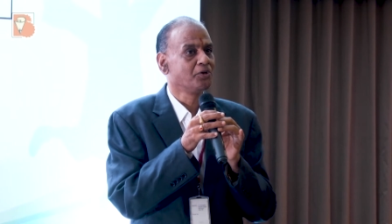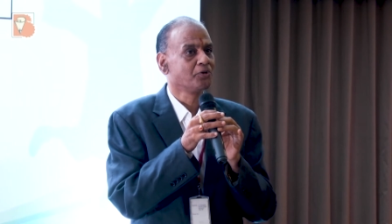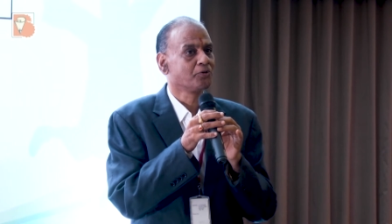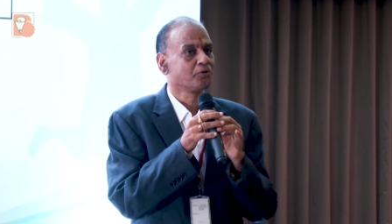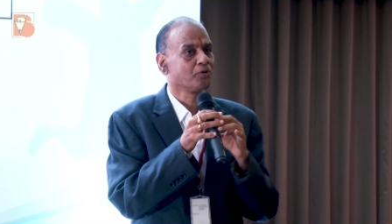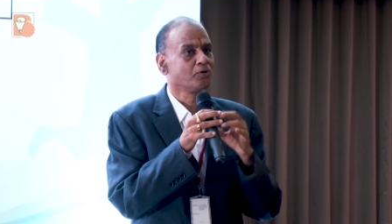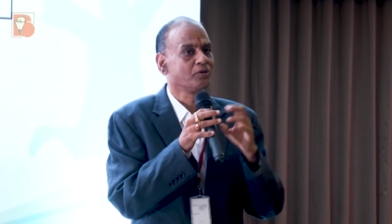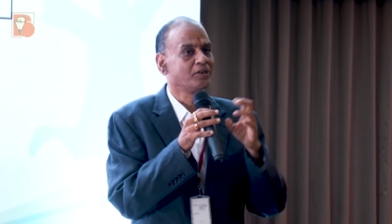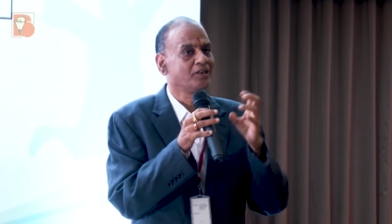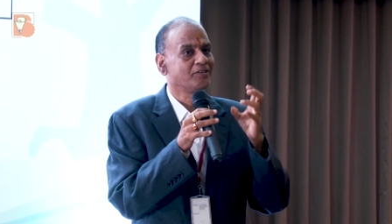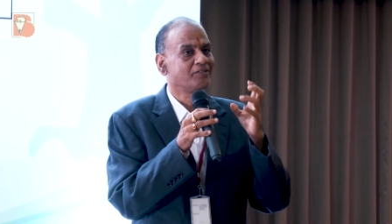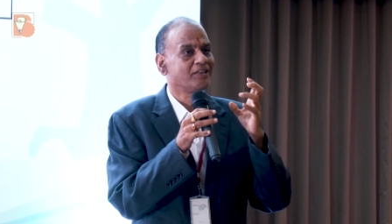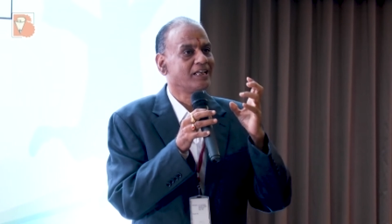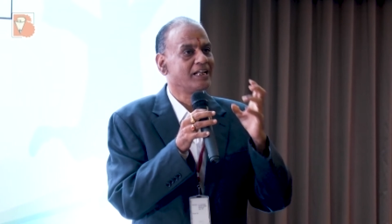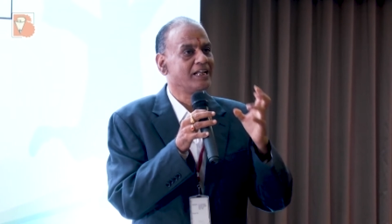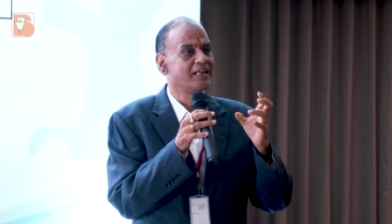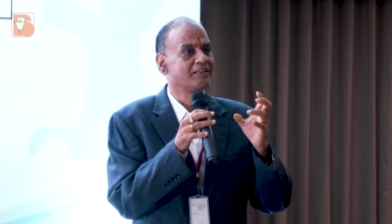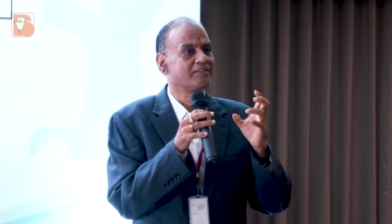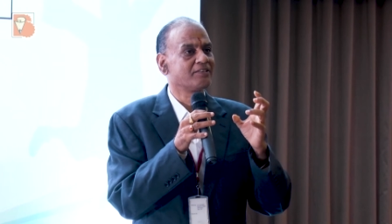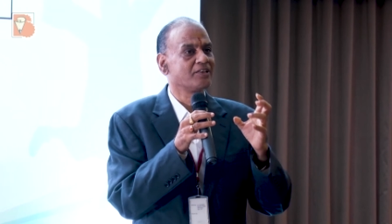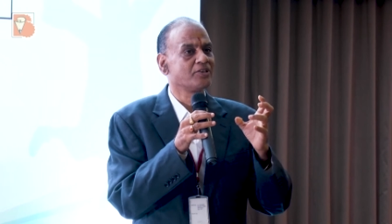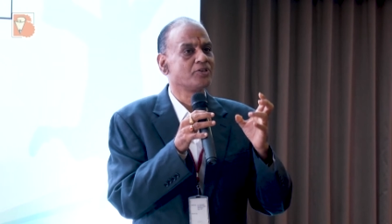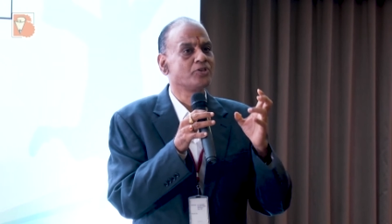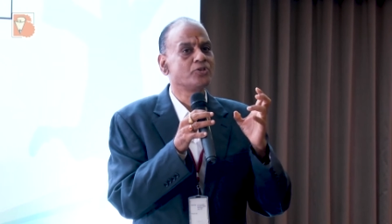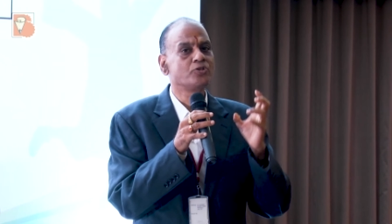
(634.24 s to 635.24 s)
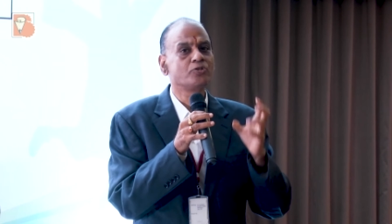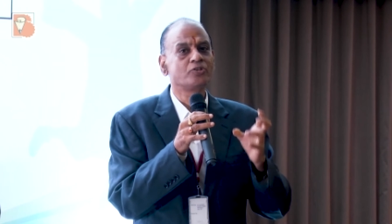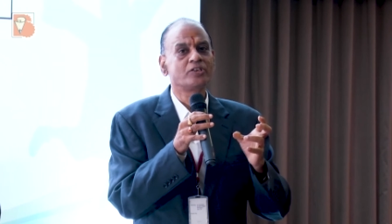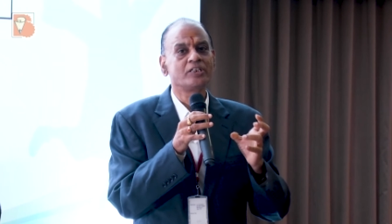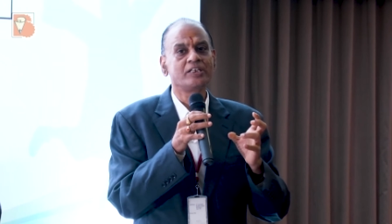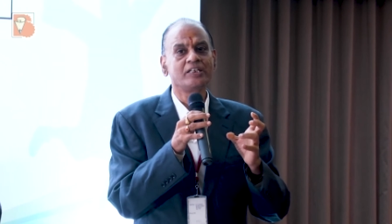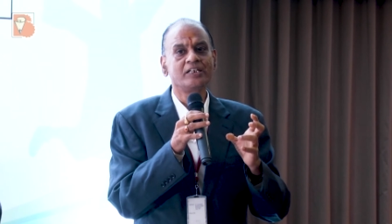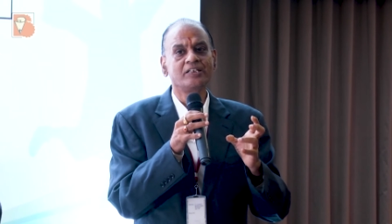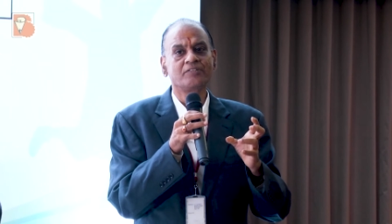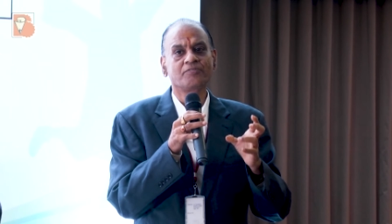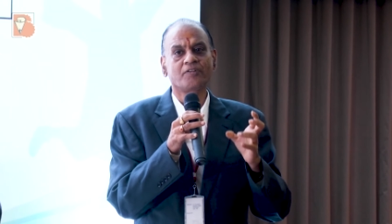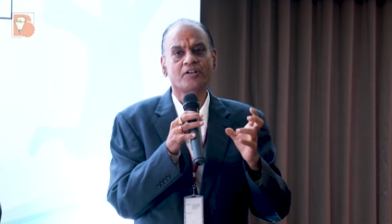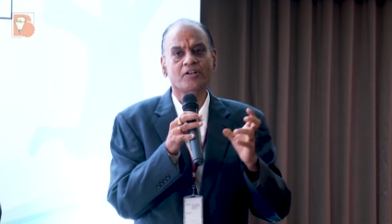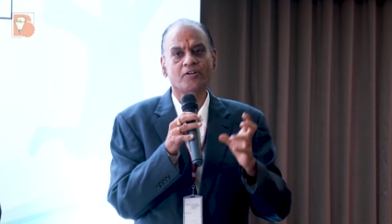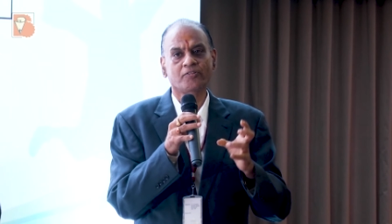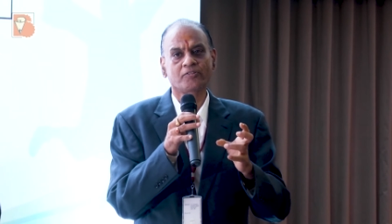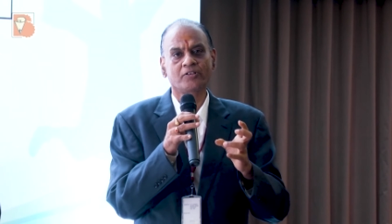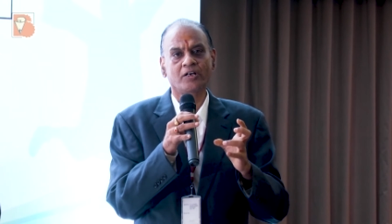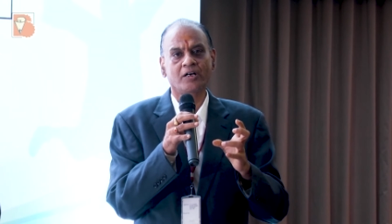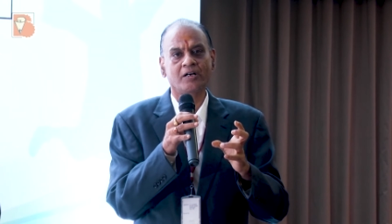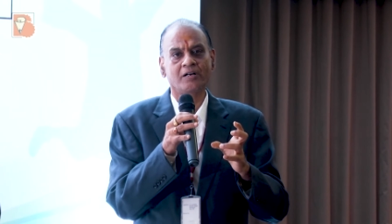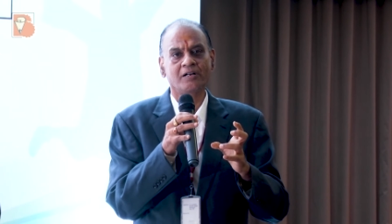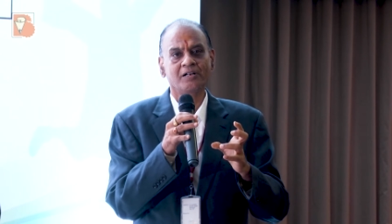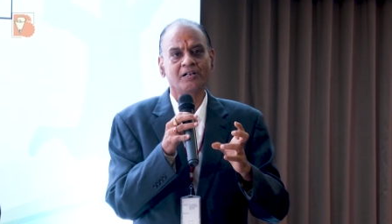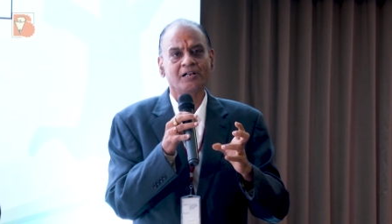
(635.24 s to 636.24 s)
So this NSS Dhyuthi is one of
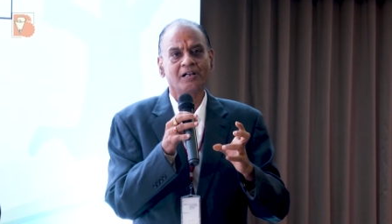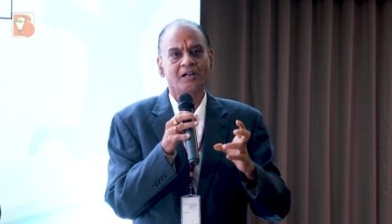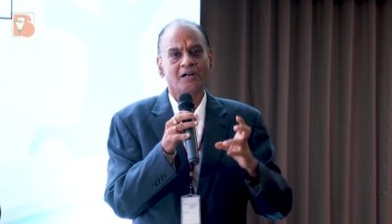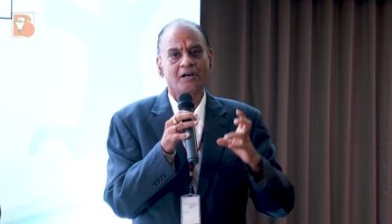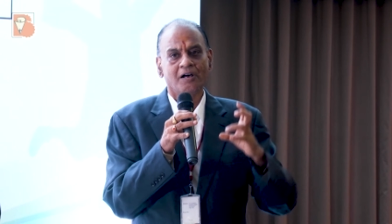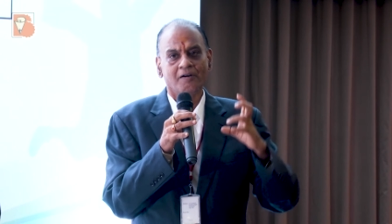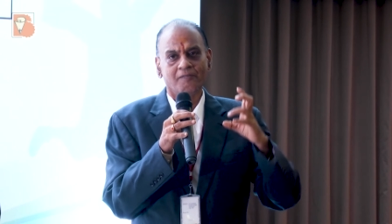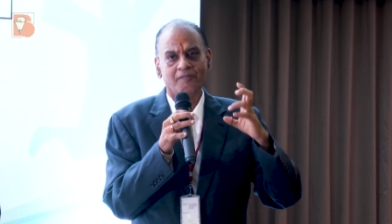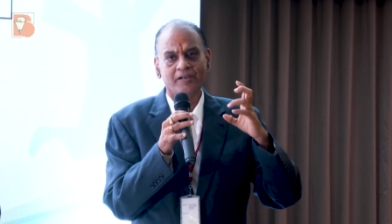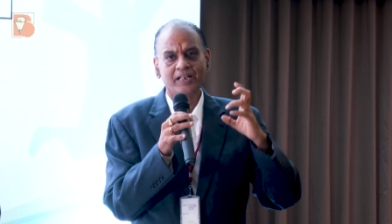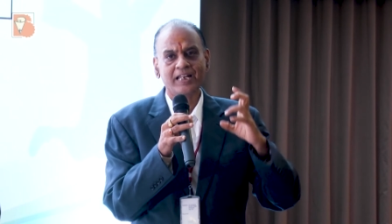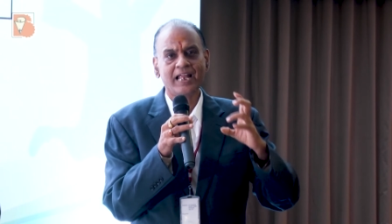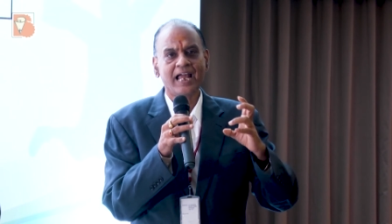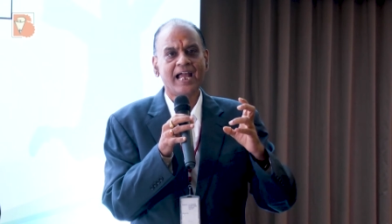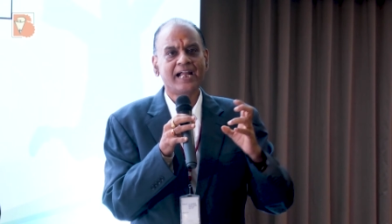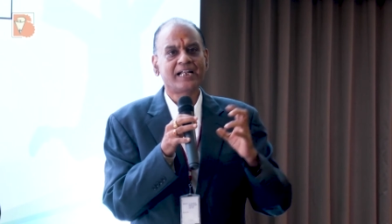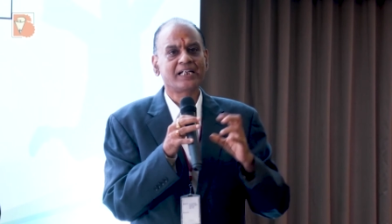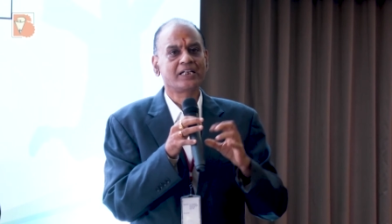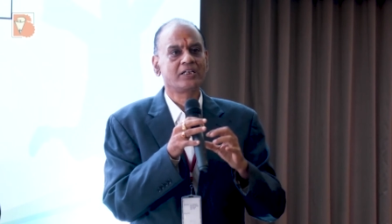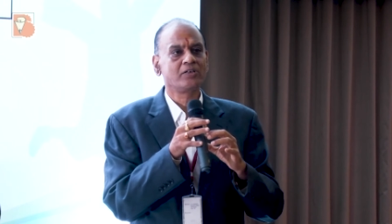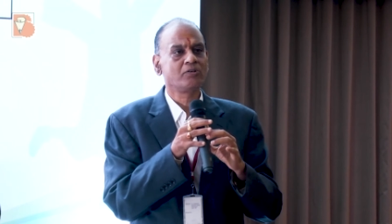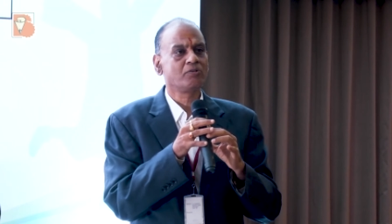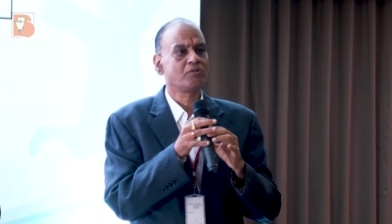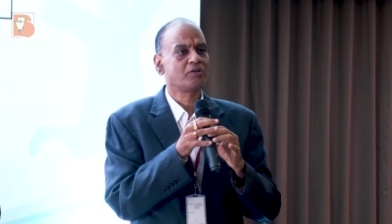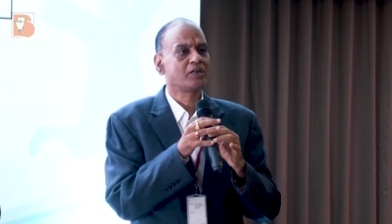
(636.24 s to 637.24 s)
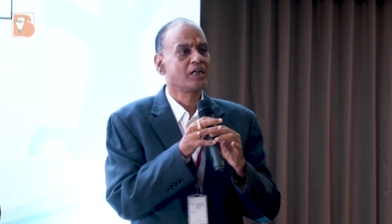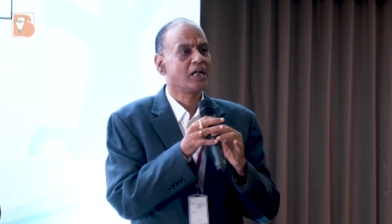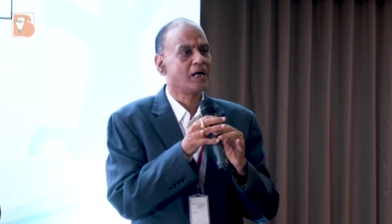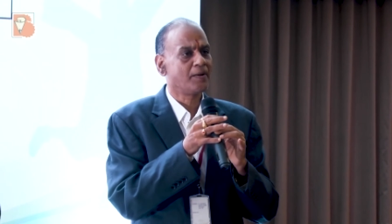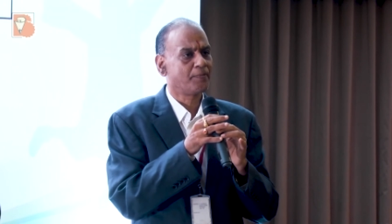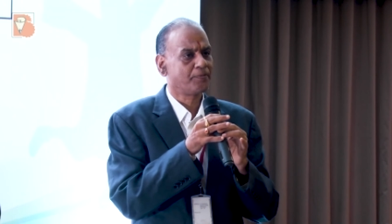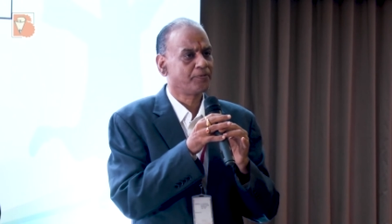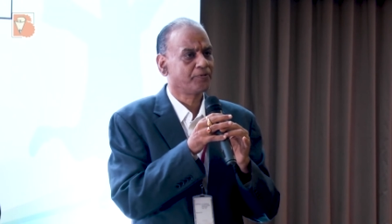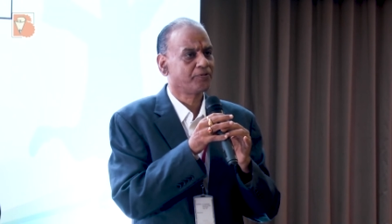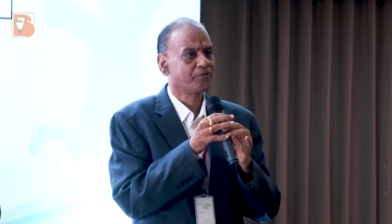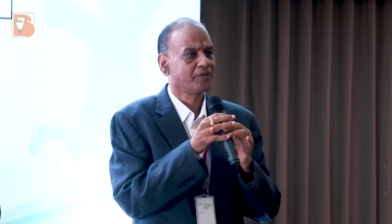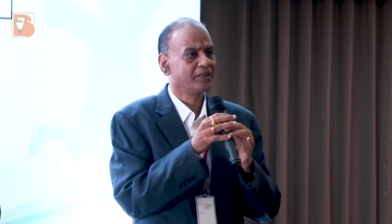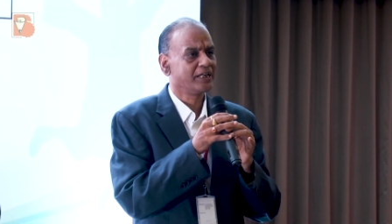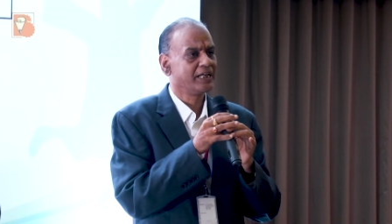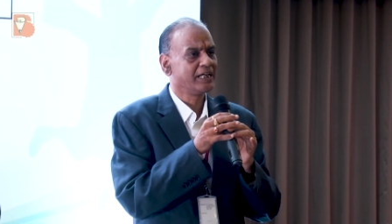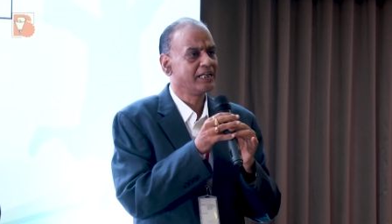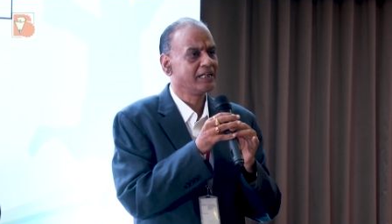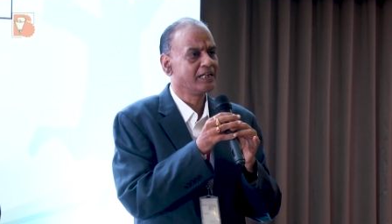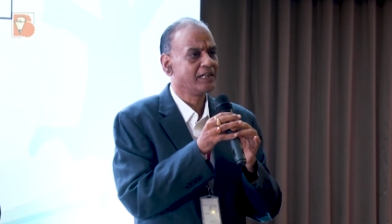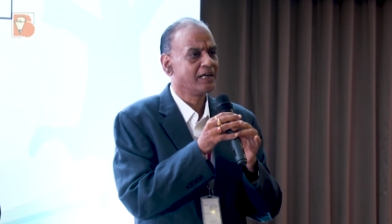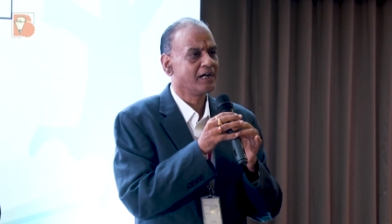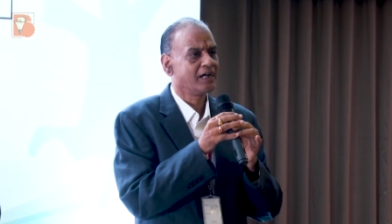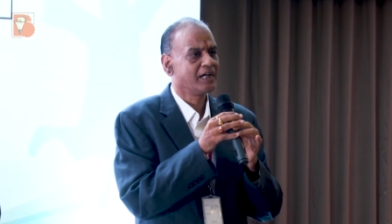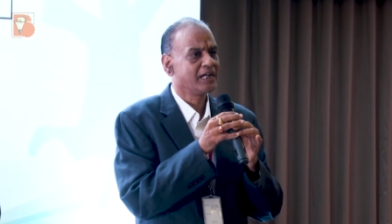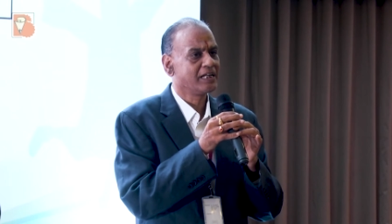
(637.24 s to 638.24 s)
the very active clubs
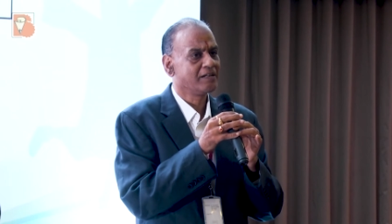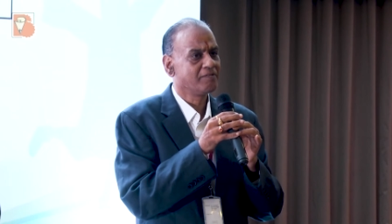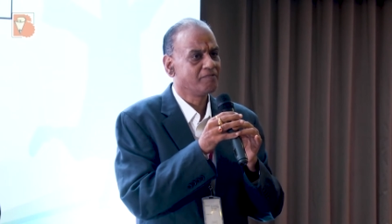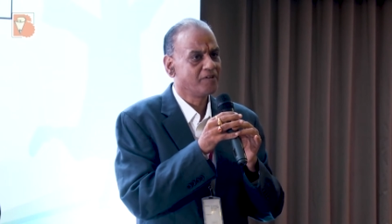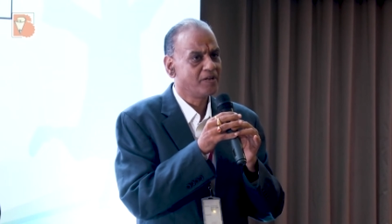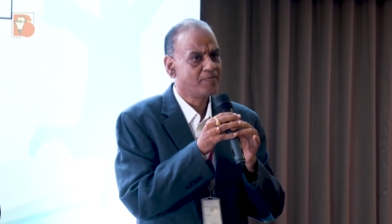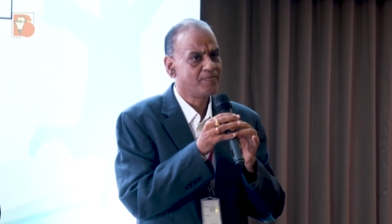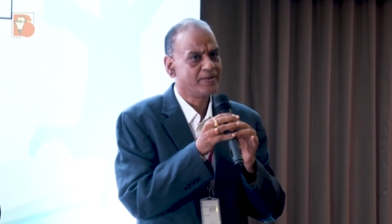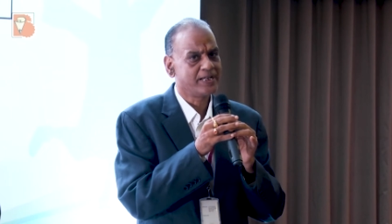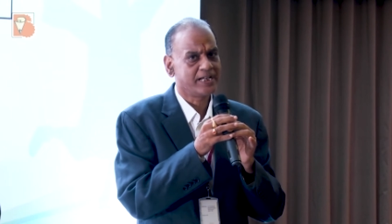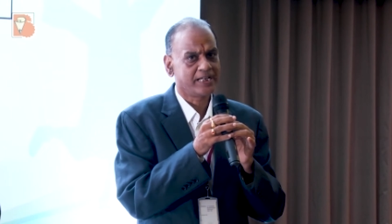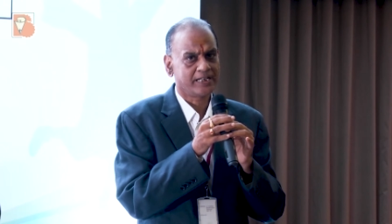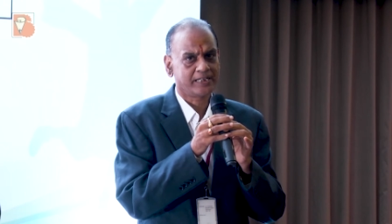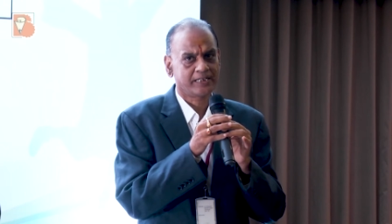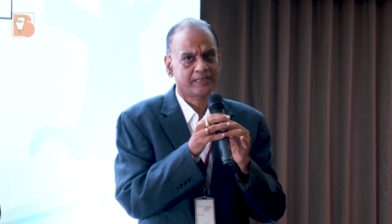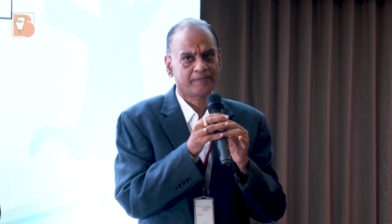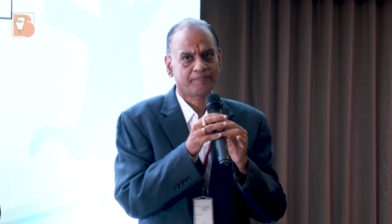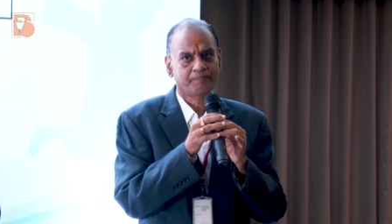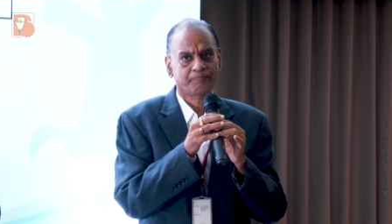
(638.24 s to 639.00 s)
in, in VBIT.